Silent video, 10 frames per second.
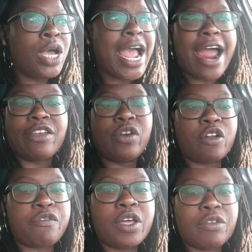How are you
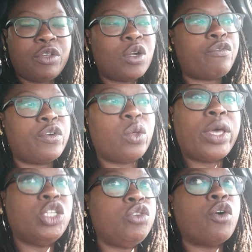going to feel if you don't feel the way
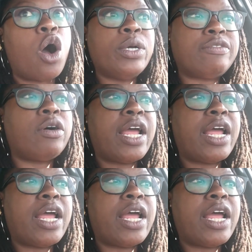that you've always felt